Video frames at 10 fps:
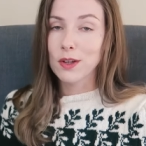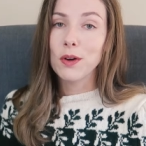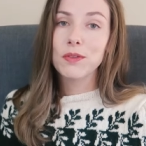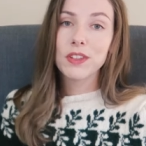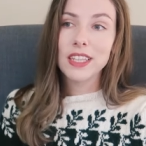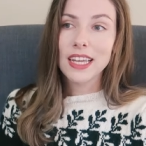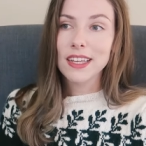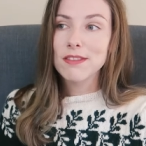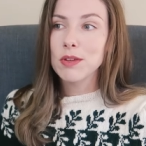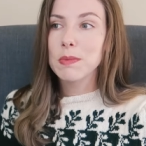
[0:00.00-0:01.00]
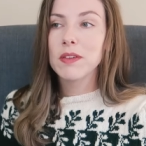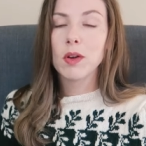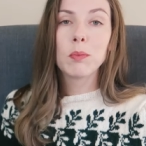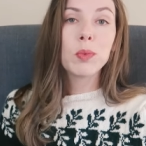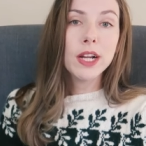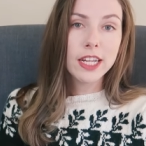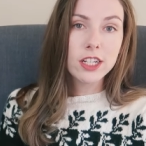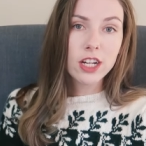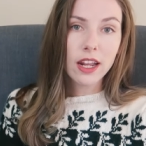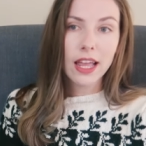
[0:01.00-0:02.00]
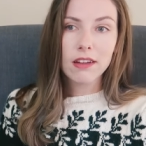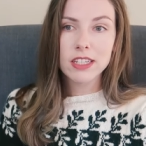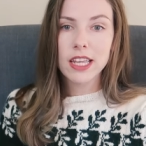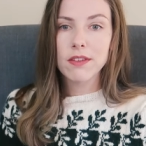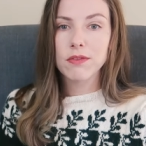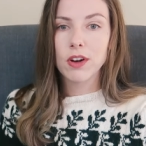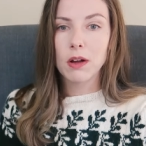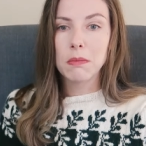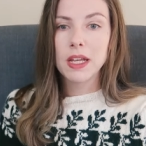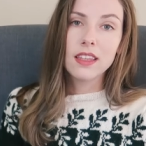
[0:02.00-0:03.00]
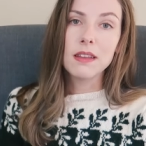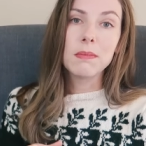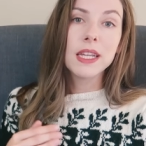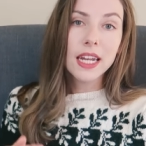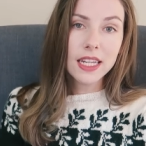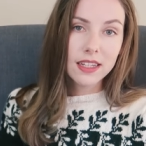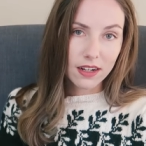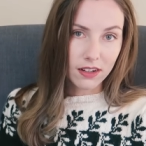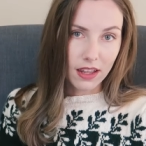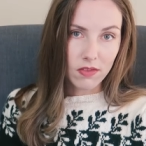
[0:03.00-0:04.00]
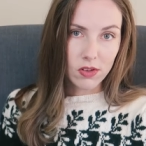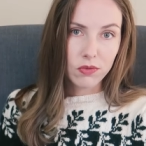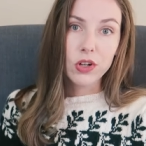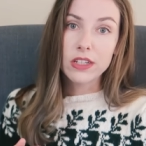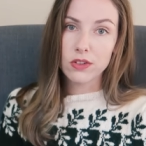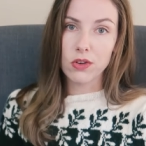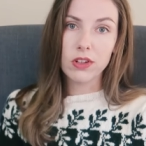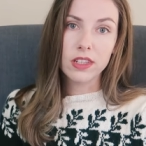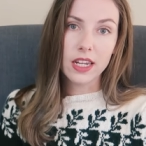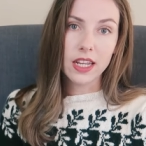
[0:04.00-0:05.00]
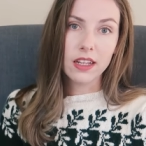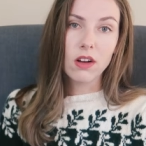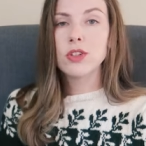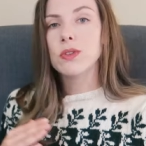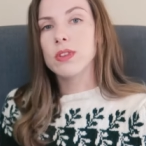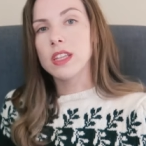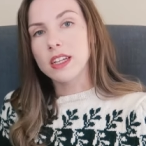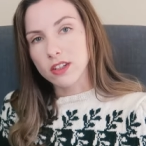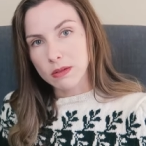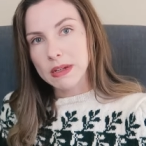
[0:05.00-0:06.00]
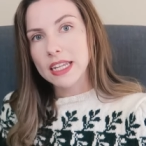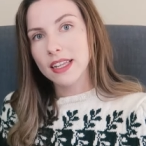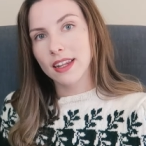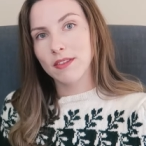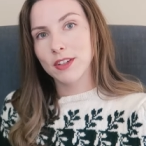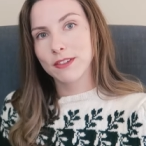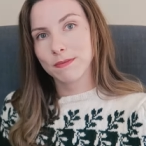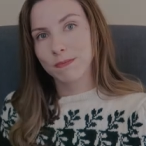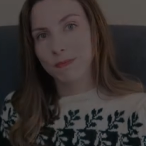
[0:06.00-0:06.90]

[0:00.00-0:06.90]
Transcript: So hopefully that gives you a bit of a bridge on how to get from the beginning knitter level for historical knitting to the intermediate level.